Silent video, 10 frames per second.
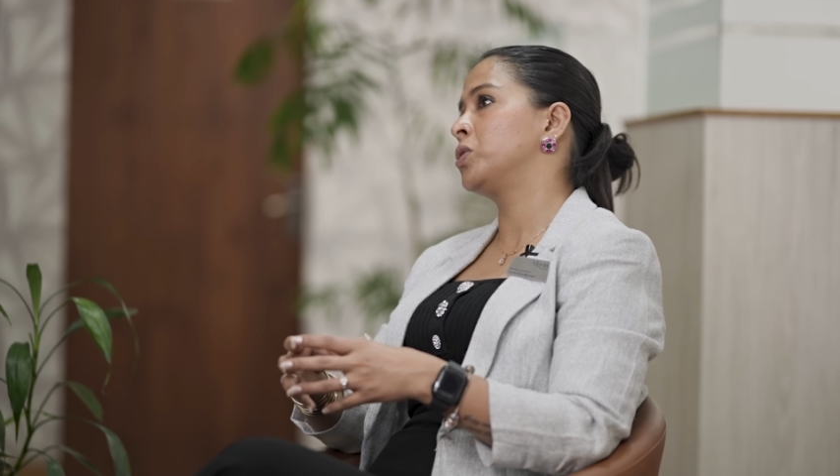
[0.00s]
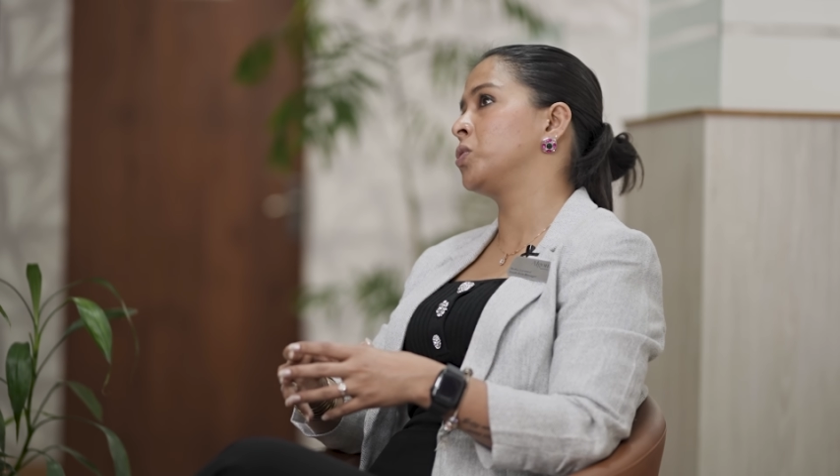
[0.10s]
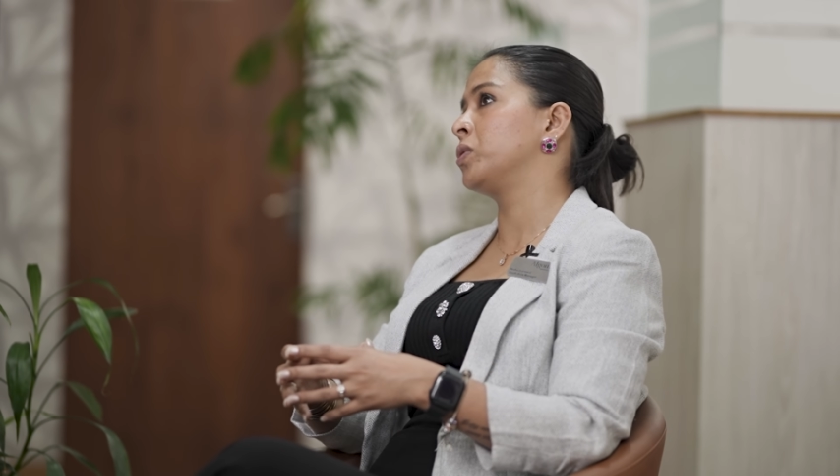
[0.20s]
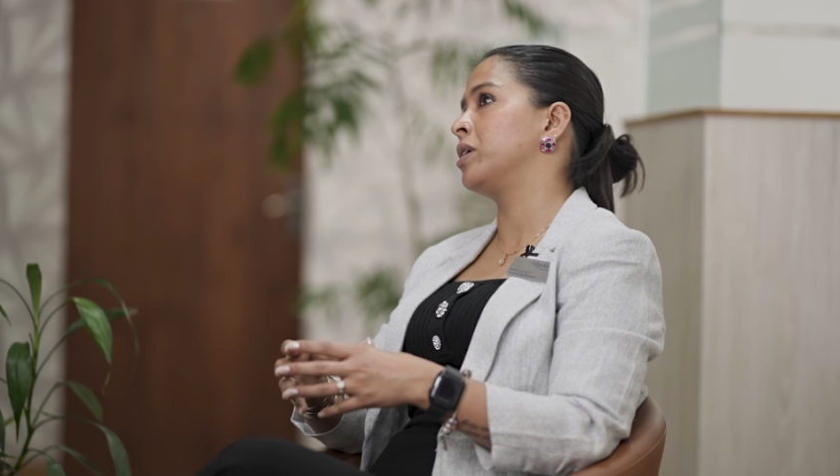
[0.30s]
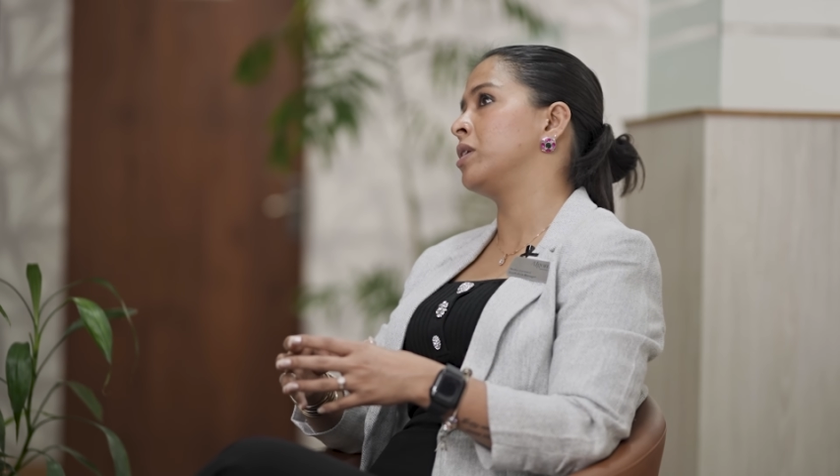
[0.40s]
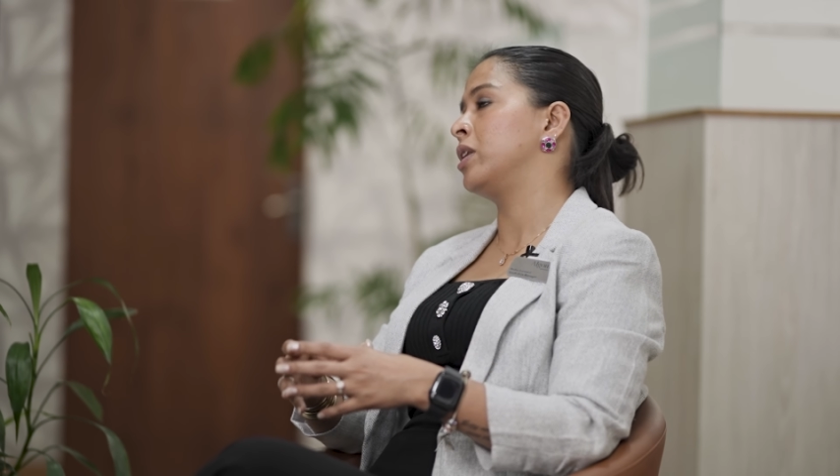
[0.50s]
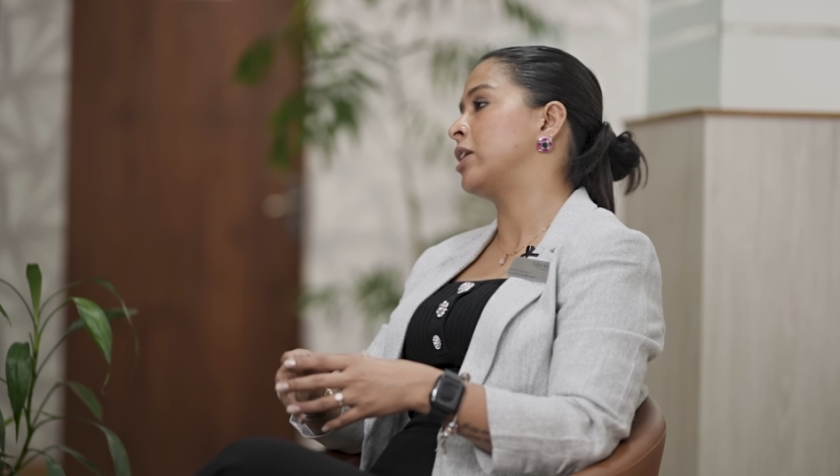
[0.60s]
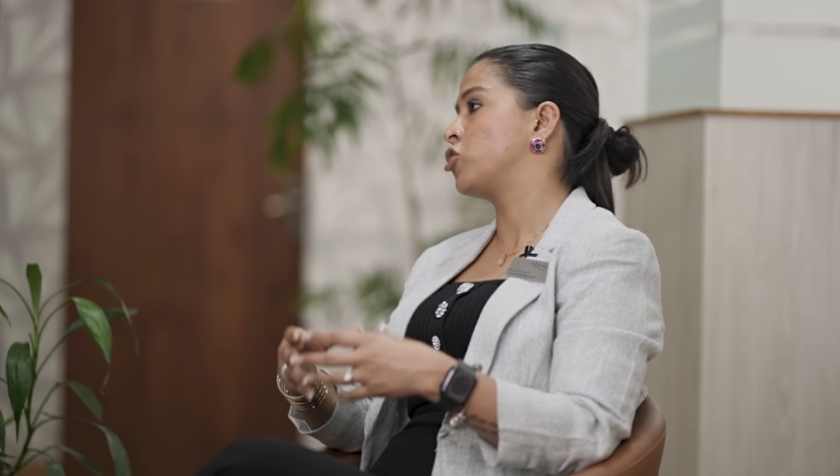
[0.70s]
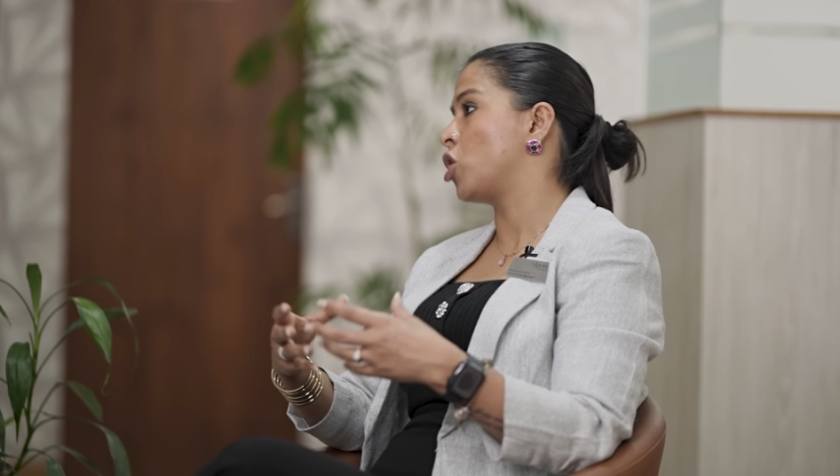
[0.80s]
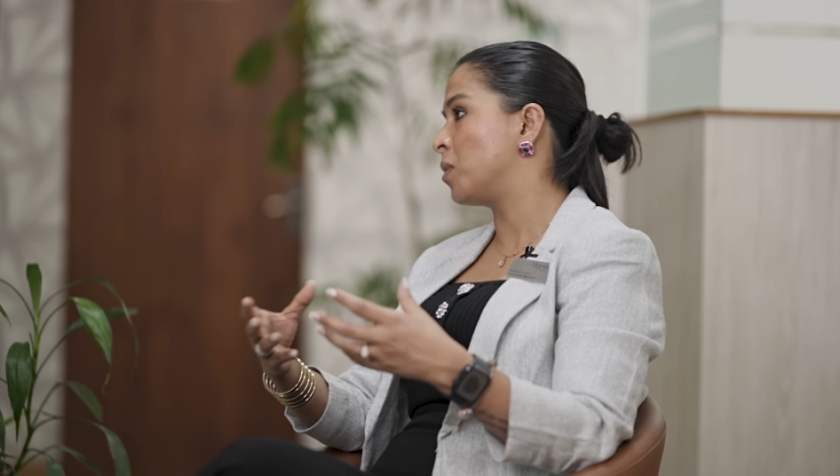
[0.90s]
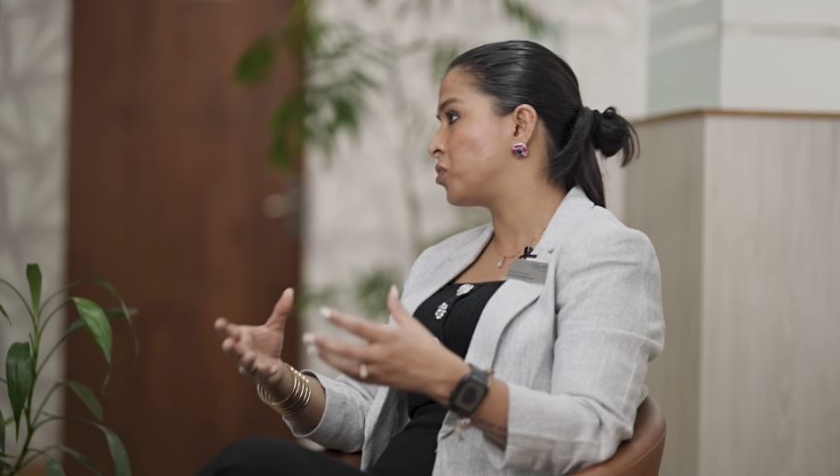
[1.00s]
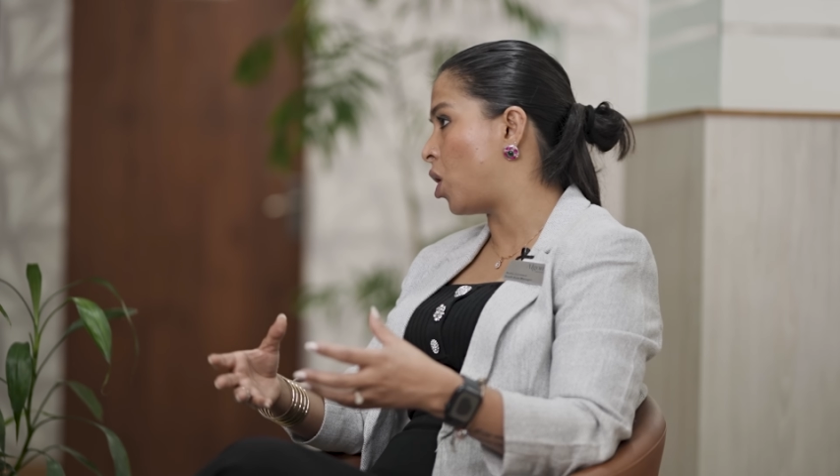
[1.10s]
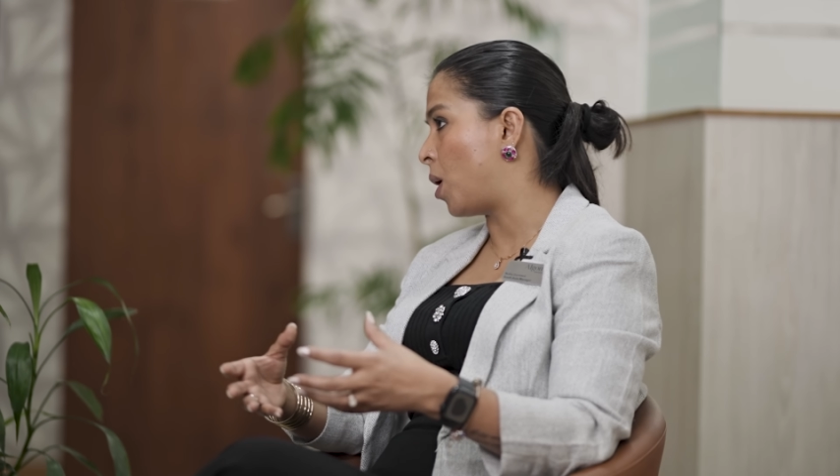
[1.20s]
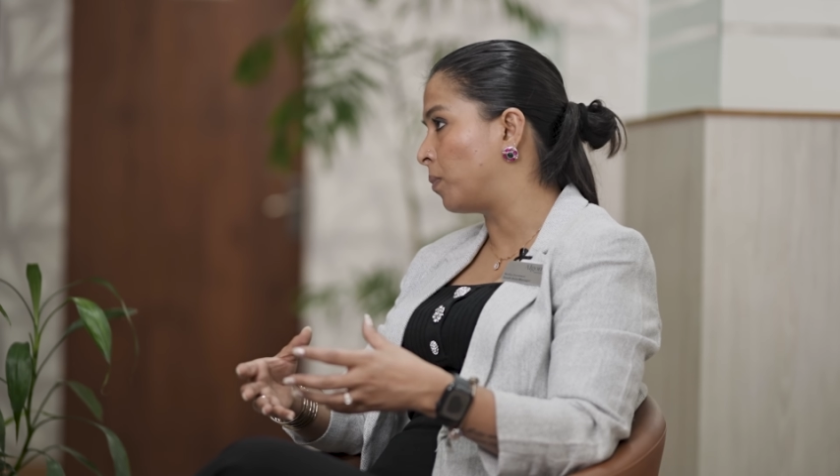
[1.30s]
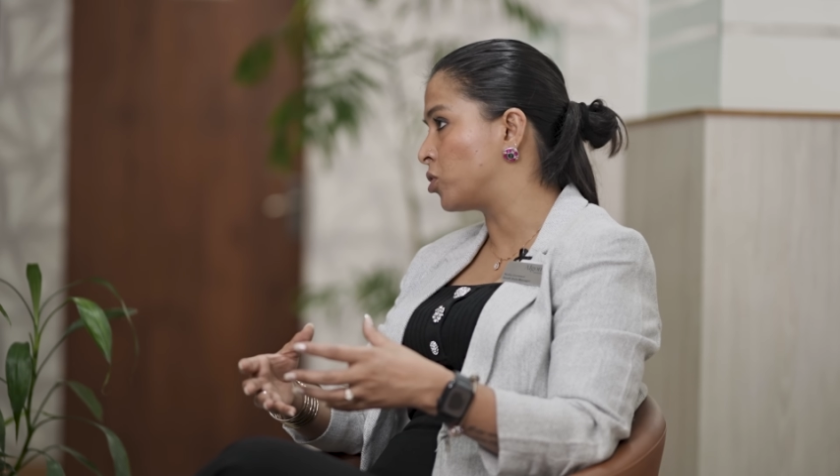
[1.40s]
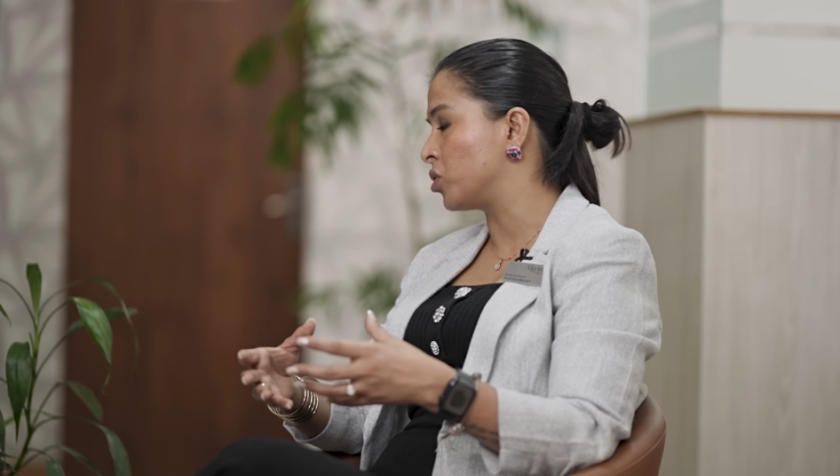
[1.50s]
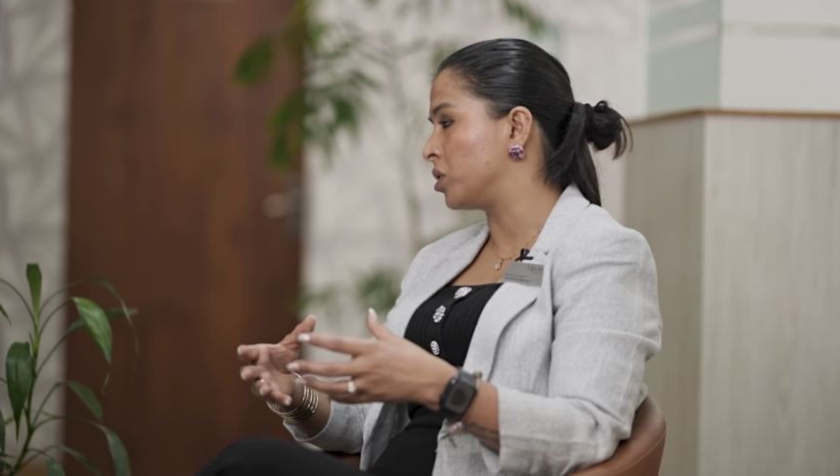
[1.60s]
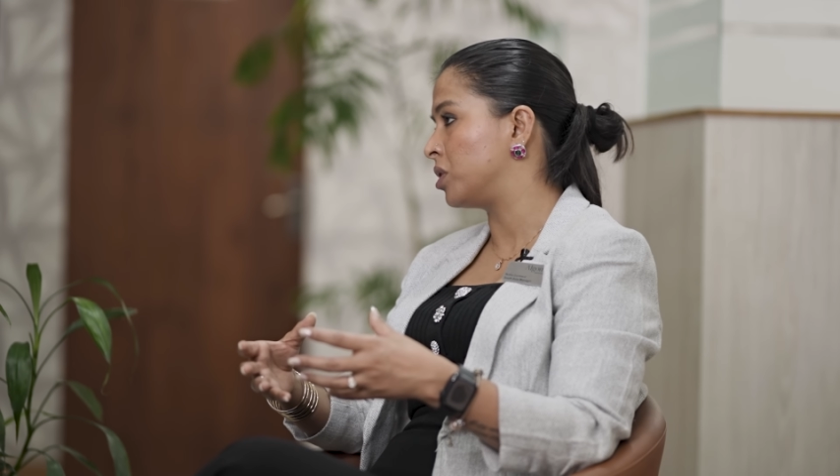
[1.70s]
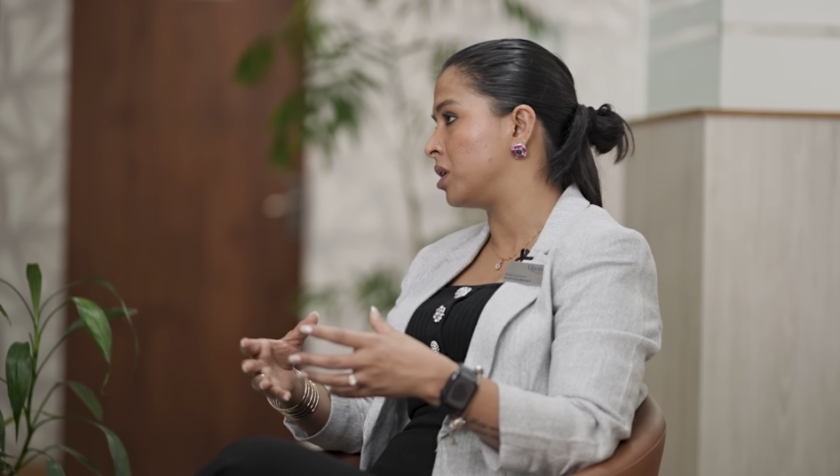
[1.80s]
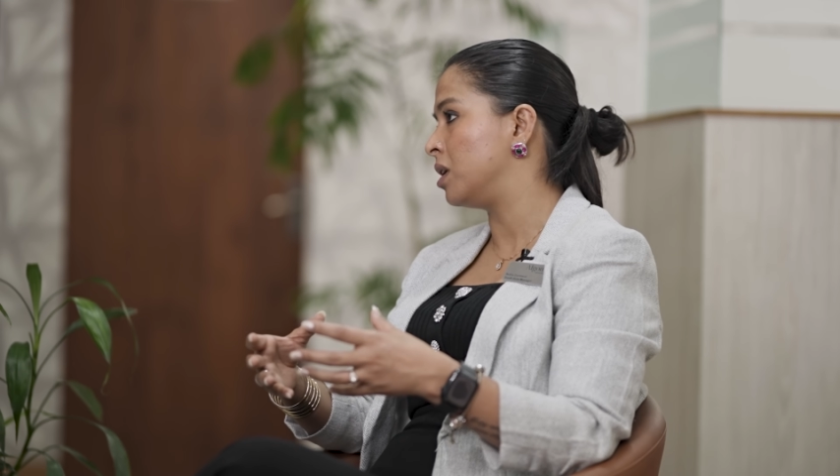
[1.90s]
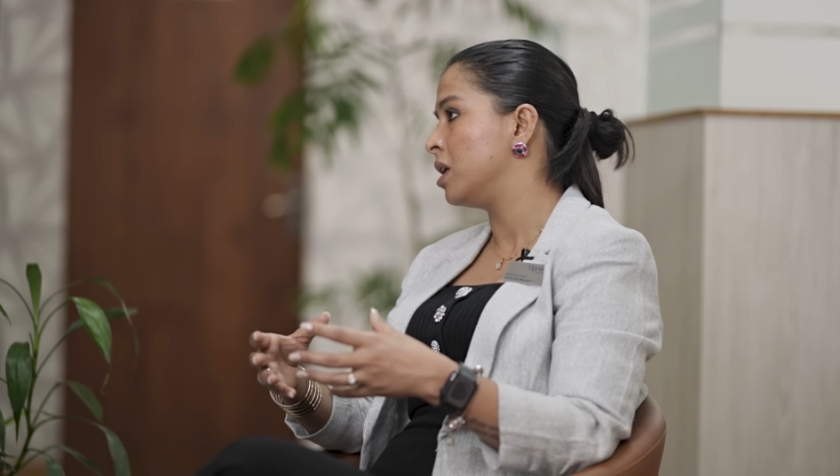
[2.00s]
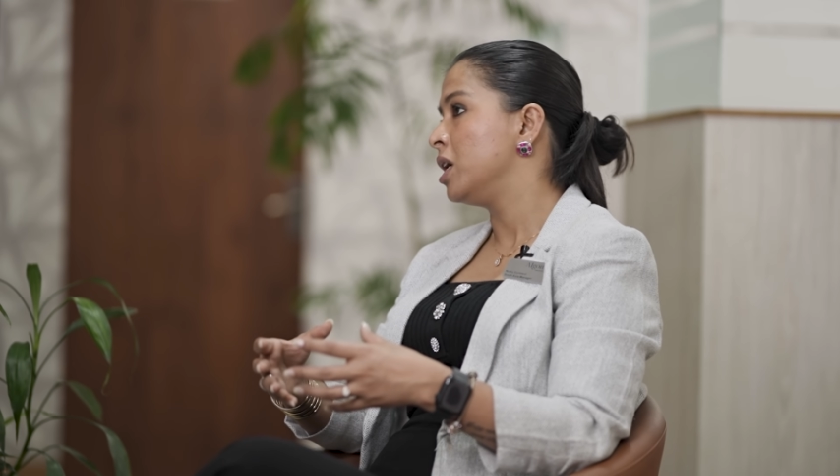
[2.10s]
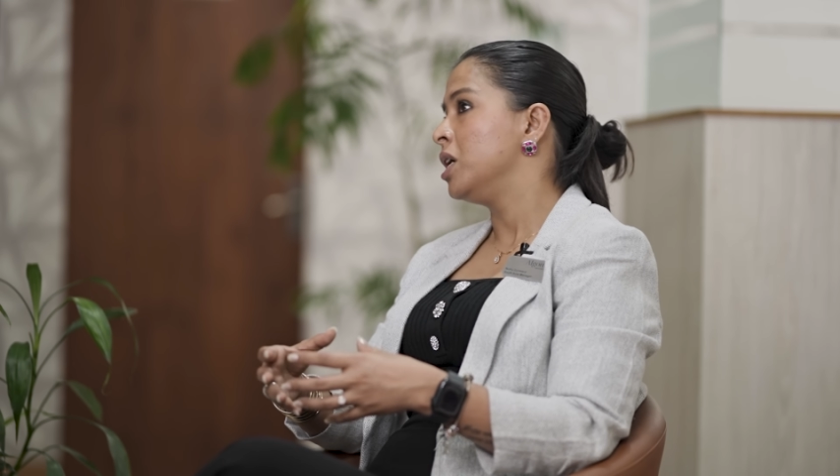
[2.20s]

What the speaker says: student like jobs opportunity,